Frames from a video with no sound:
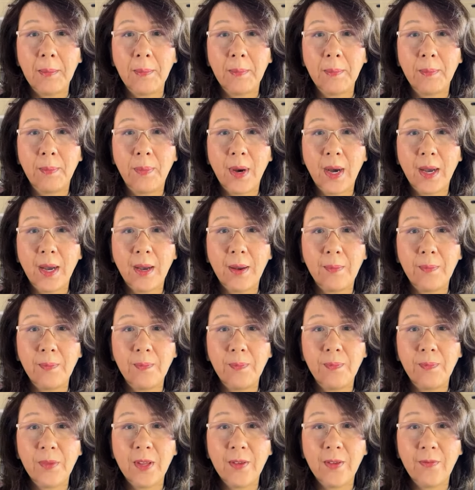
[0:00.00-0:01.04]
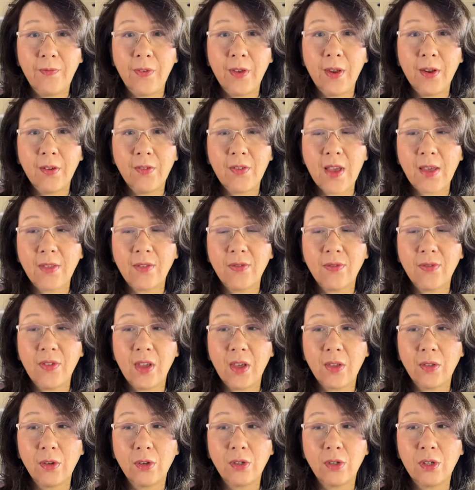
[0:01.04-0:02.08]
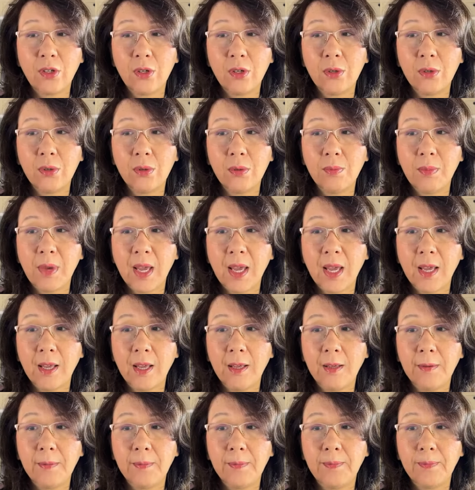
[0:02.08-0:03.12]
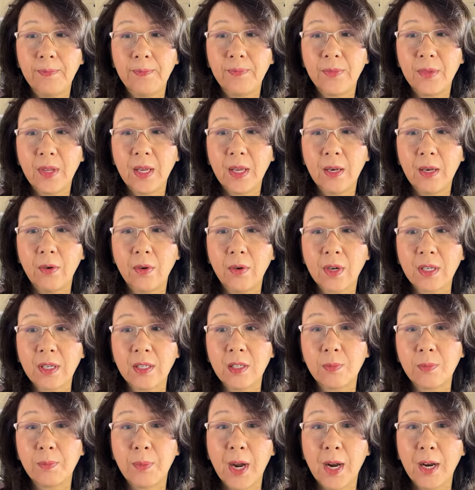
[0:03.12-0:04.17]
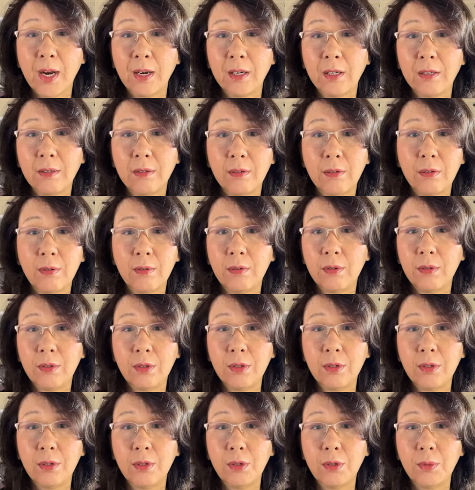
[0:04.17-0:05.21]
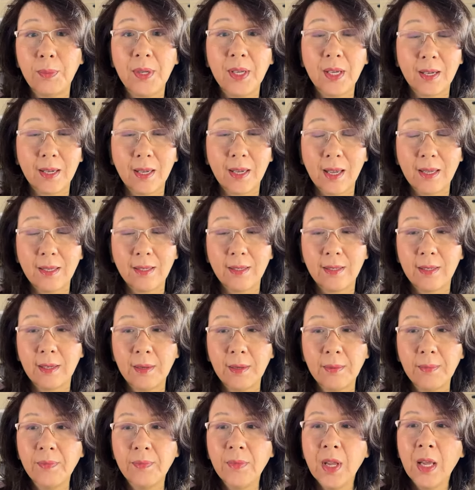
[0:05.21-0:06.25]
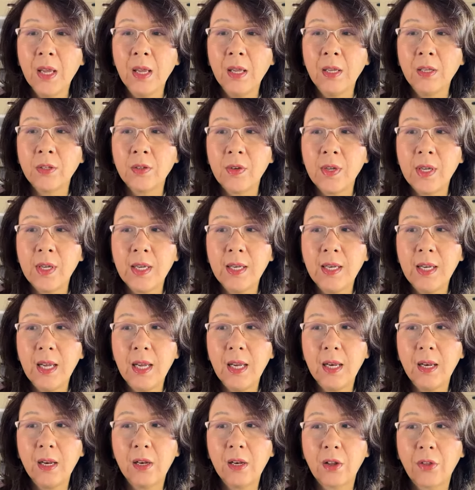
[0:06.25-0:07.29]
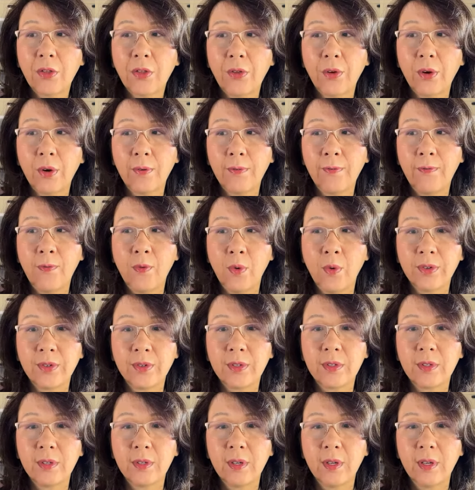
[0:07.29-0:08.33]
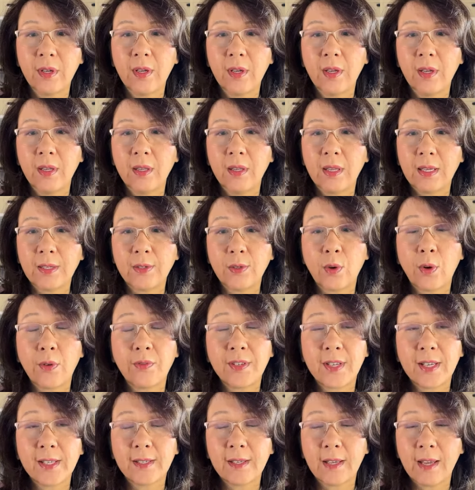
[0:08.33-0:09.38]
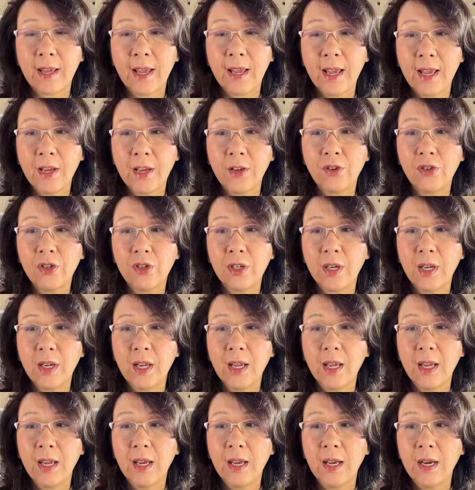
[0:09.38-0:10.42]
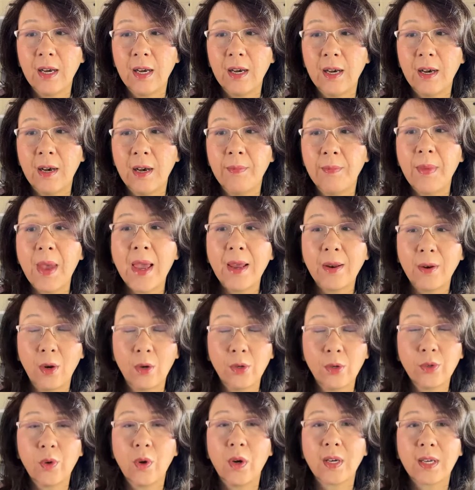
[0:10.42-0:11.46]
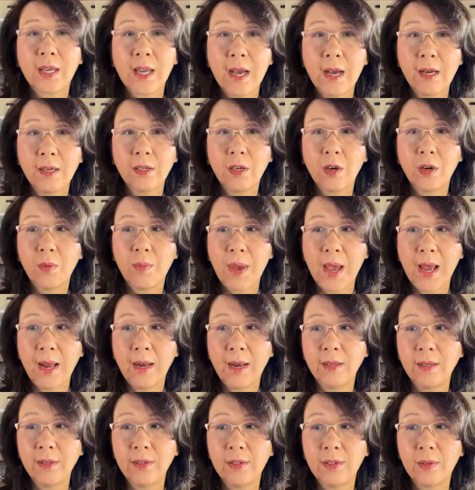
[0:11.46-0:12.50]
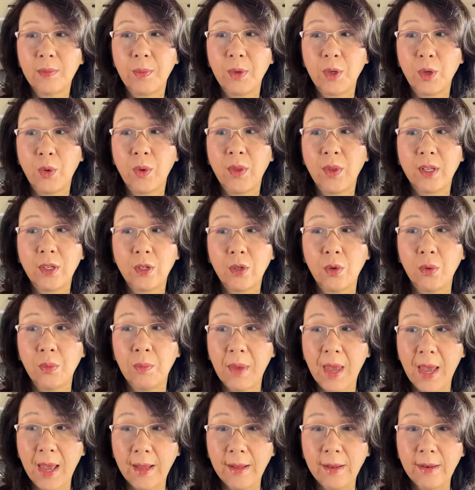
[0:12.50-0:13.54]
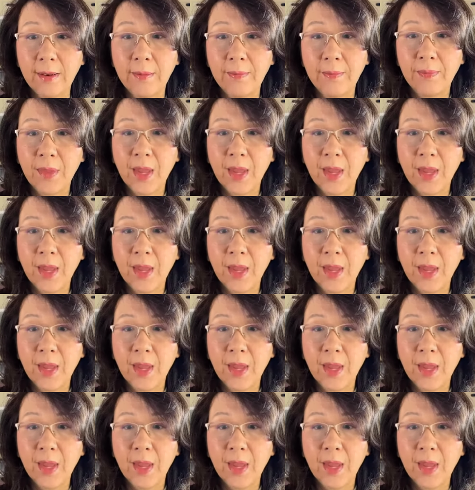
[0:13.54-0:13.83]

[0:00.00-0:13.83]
but he feared that the other two may, you know, conspire to be against him. So he needed a third force that serves as a hedge and also a counterbalance between the two men.